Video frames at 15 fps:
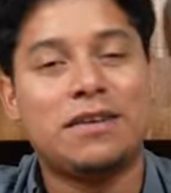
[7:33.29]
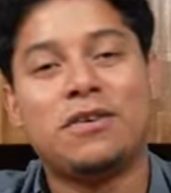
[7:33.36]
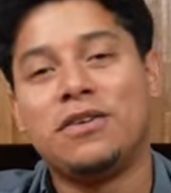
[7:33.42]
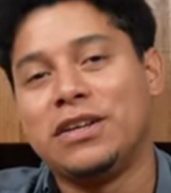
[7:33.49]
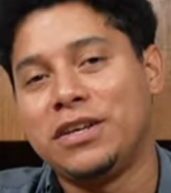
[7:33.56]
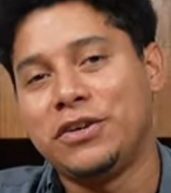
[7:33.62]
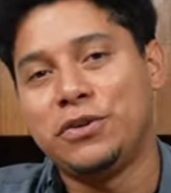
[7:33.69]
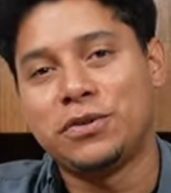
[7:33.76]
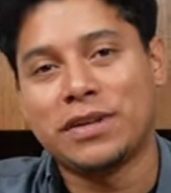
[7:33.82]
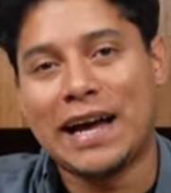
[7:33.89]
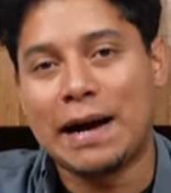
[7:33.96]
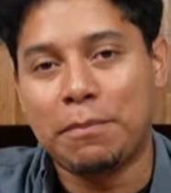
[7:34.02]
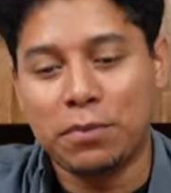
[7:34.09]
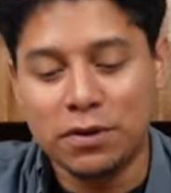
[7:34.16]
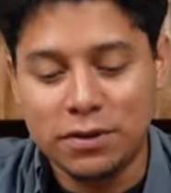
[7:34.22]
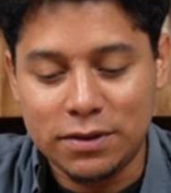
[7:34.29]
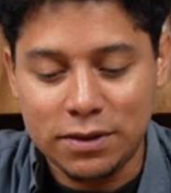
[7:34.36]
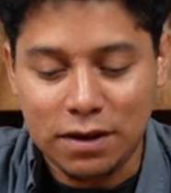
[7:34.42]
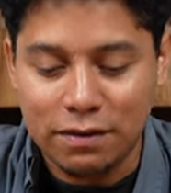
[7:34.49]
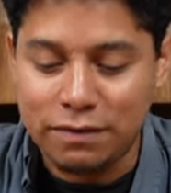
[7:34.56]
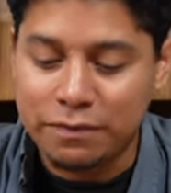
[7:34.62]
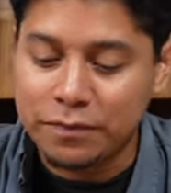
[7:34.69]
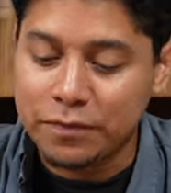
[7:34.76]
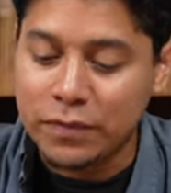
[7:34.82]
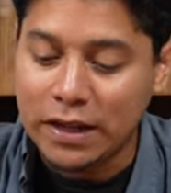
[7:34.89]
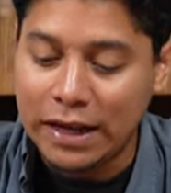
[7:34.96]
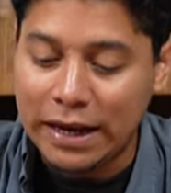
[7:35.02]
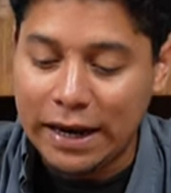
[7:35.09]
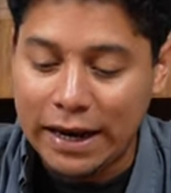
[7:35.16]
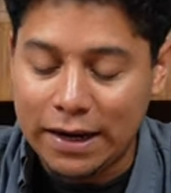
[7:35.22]
only use Apple stuff.
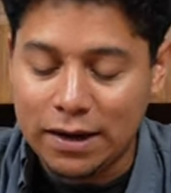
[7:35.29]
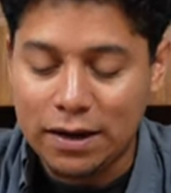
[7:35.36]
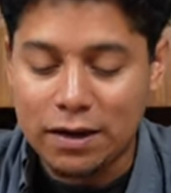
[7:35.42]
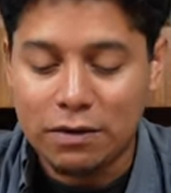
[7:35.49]
And